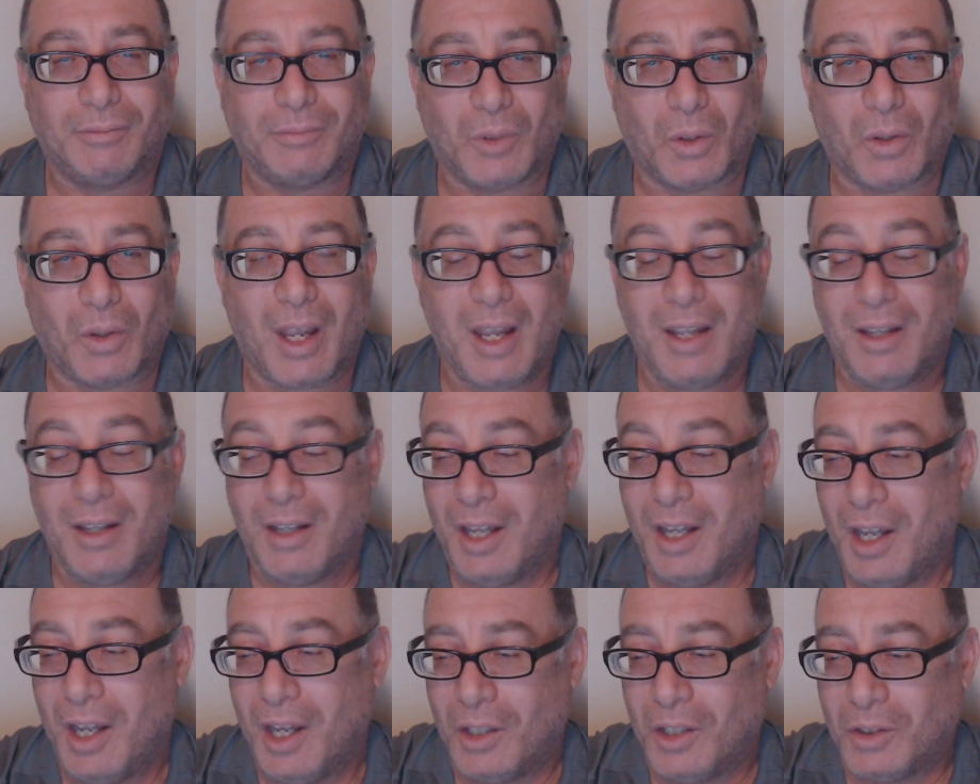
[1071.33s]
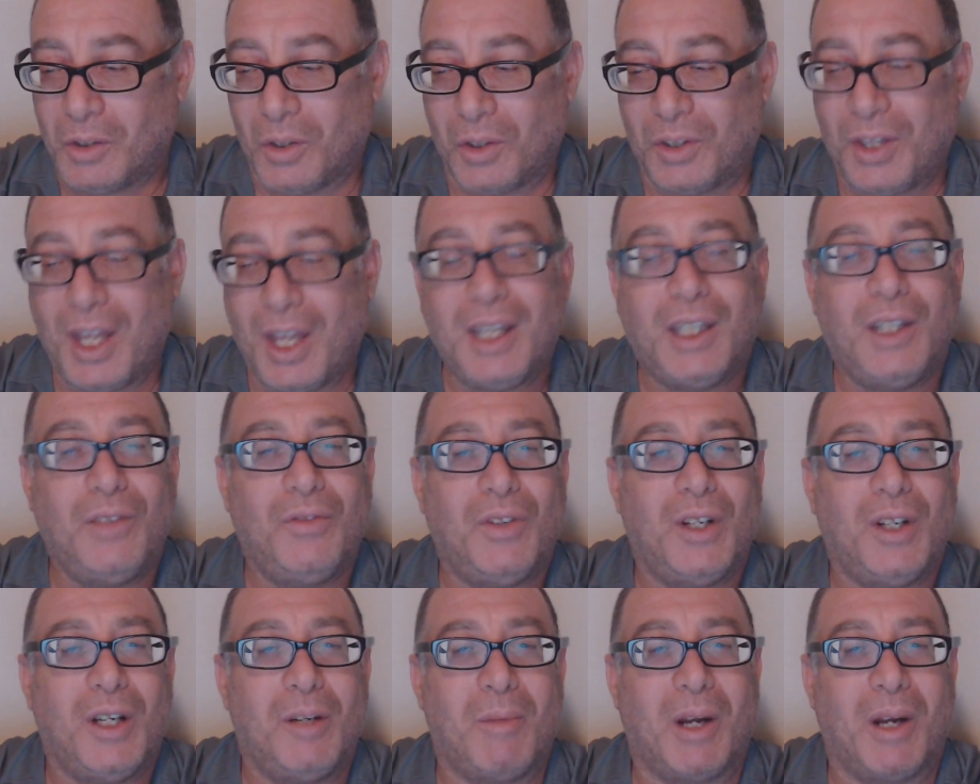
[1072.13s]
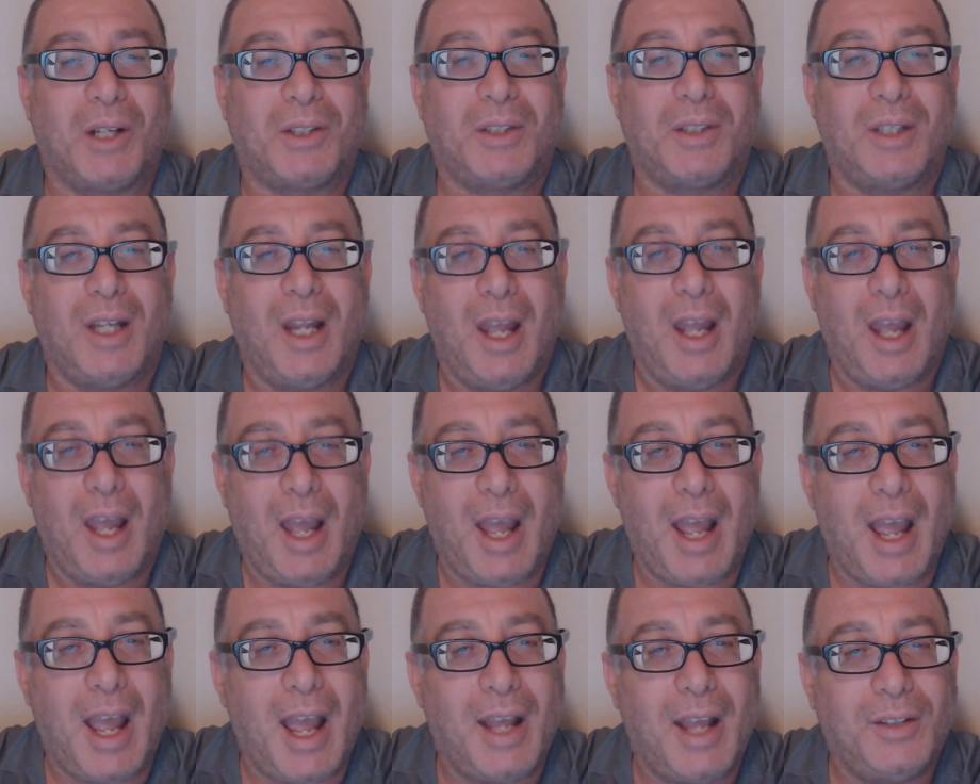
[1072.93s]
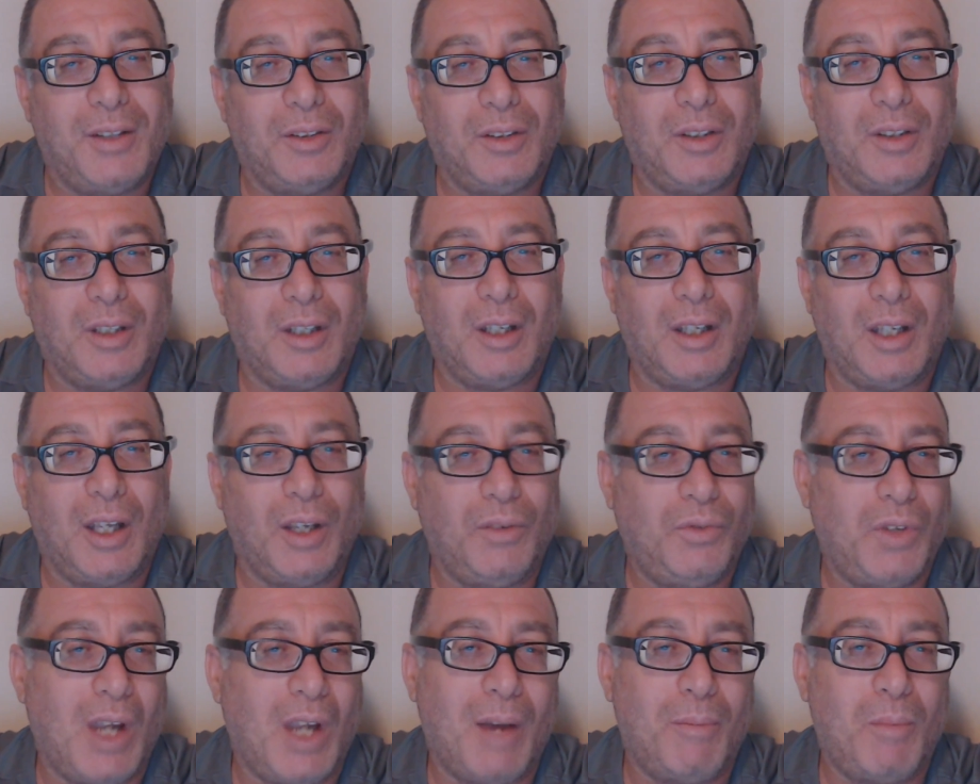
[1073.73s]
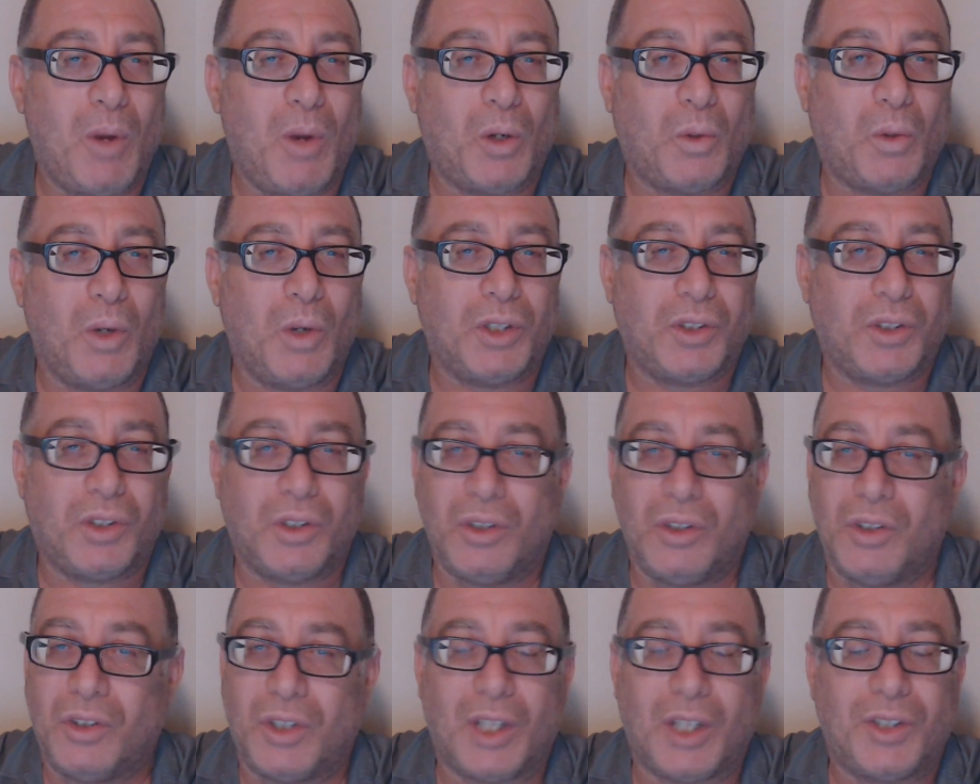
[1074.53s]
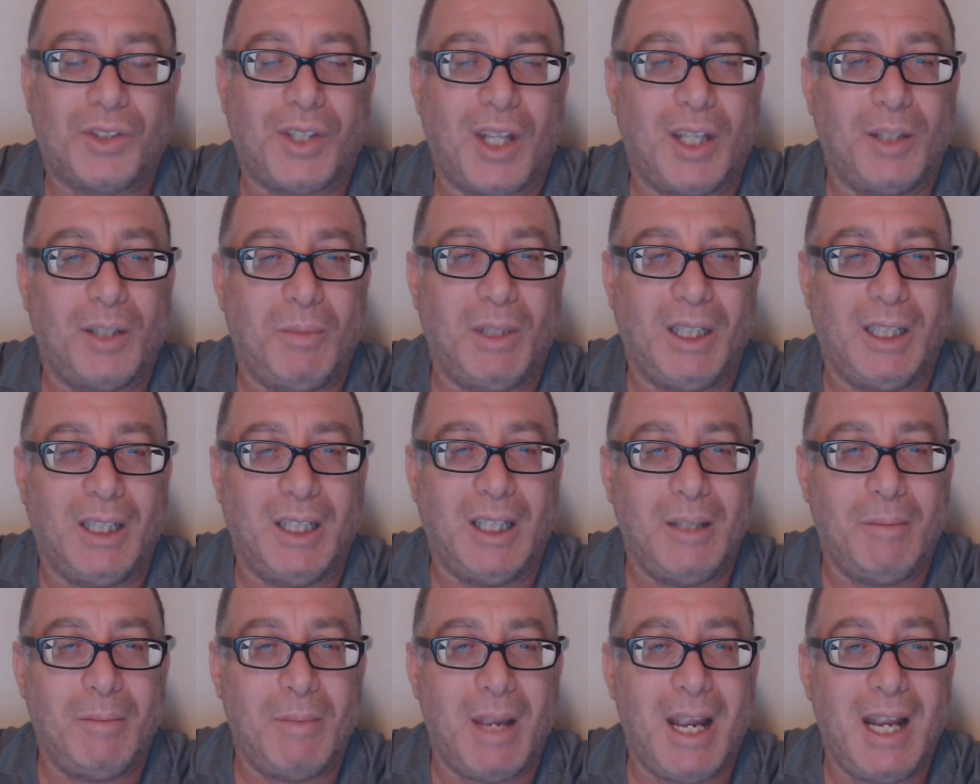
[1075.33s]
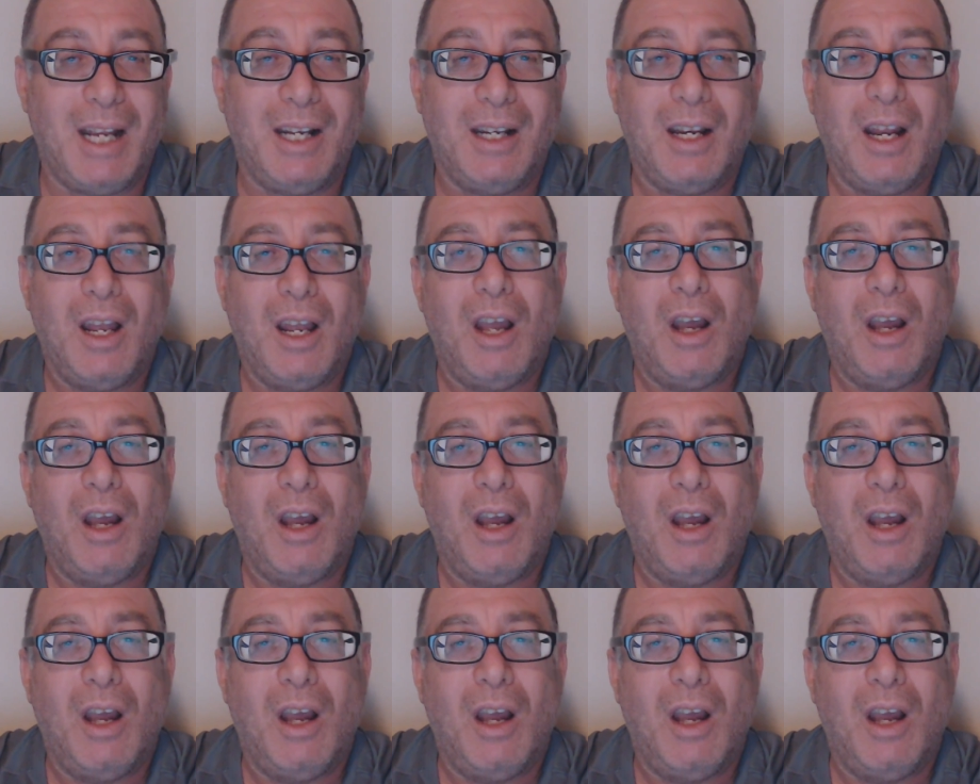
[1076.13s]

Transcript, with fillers: Okay, so thank you very much, and if you have more questions, just send me an email.